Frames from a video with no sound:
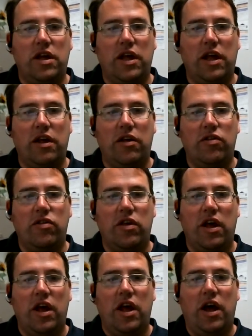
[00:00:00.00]
is
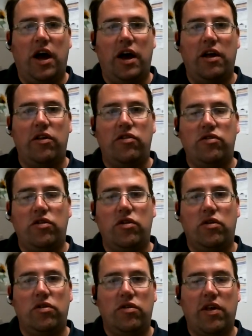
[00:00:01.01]

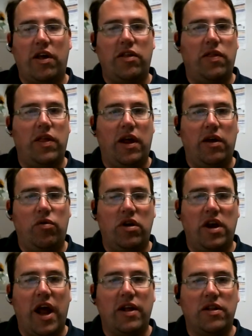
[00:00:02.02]
to say that they were
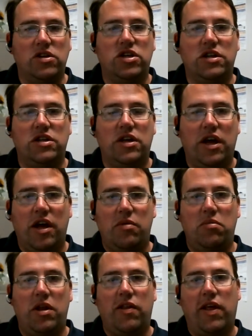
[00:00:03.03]
negligent,
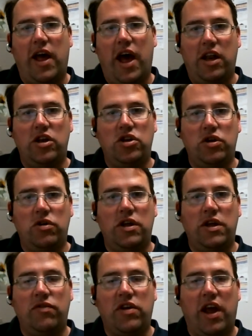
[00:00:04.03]
meaning they had a
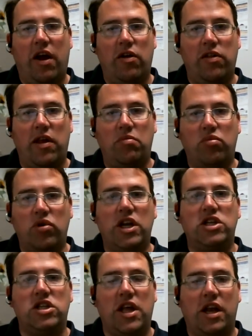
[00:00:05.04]
duty of care and they
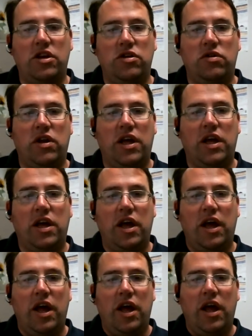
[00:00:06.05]
breached that duty.
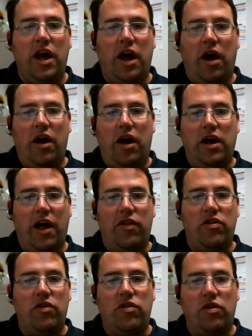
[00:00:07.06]

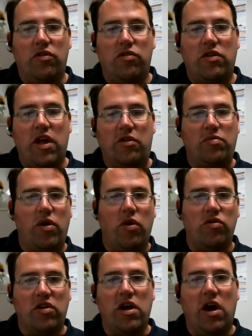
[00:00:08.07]
Again, there's kind of
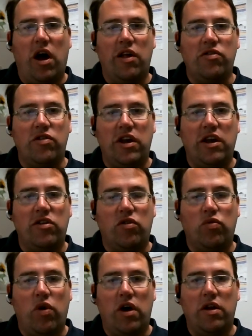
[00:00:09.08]
pros and cons to either
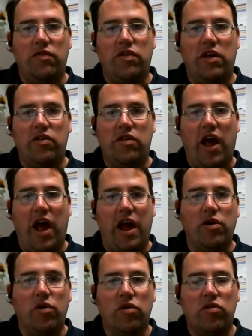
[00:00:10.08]
one of these
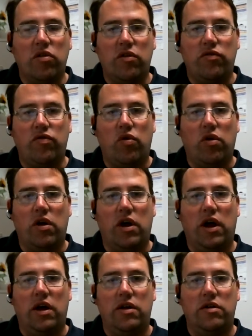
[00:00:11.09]
angles
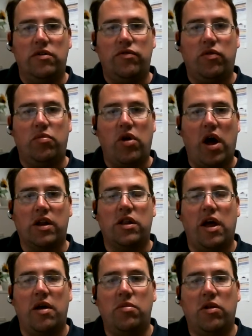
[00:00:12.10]
for product
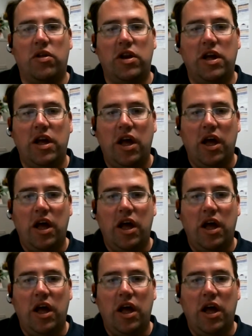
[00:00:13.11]
liability.